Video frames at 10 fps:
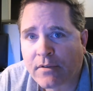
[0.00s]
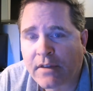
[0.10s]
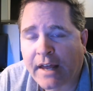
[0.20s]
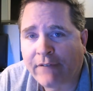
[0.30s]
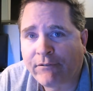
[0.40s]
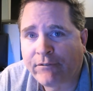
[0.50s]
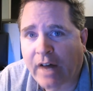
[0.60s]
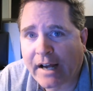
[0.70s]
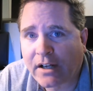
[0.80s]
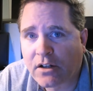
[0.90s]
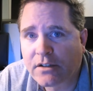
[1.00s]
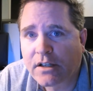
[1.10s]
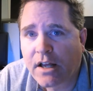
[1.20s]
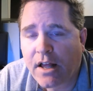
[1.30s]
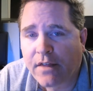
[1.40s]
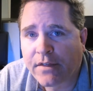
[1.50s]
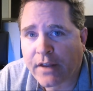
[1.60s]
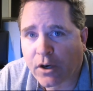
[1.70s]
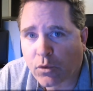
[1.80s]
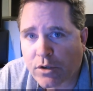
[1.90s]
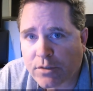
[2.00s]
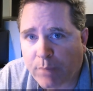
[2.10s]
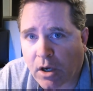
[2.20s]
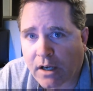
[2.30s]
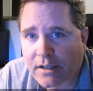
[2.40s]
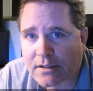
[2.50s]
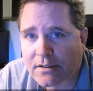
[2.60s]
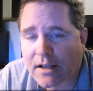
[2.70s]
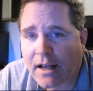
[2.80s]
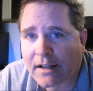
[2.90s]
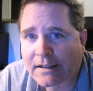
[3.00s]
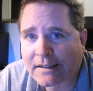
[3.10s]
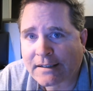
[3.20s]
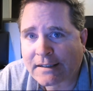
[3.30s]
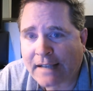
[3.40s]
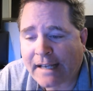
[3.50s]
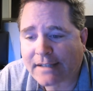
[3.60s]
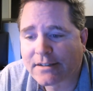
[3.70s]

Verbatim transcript: They filed their response late.